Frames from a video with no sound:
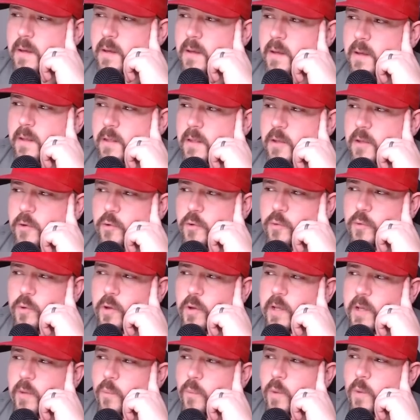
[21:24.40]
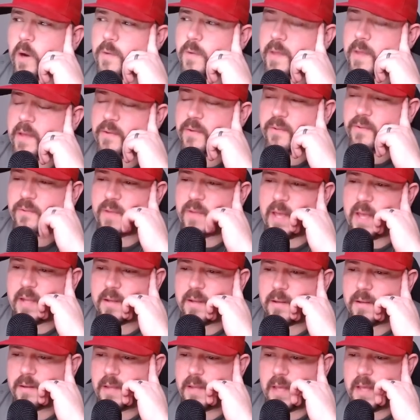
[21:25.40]
You look at where they
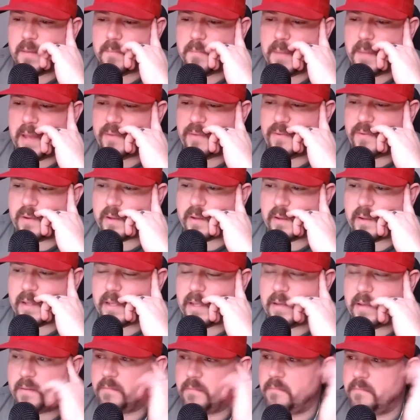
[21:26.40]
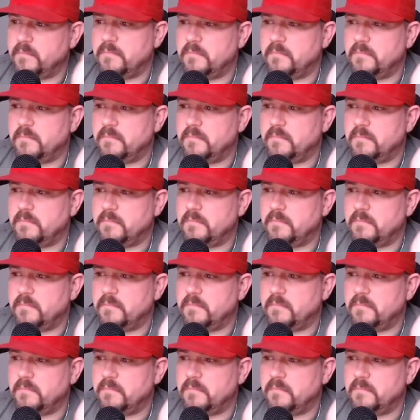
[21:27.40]
sit in basically